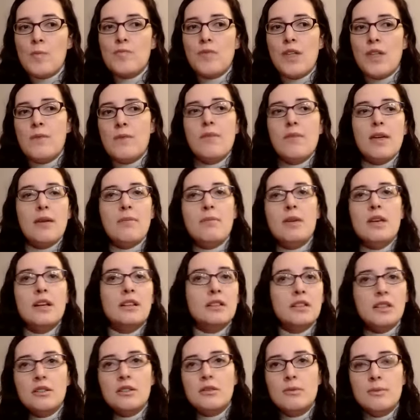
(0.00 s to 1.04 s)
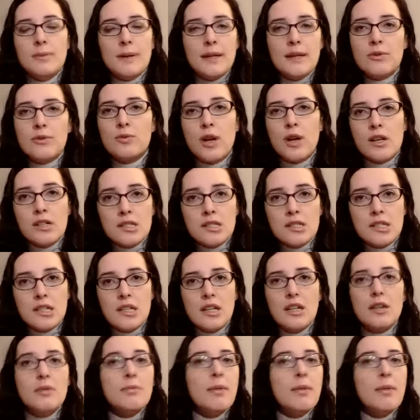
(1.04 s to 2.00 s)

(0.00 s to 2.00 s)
it may be a little bit rusty. You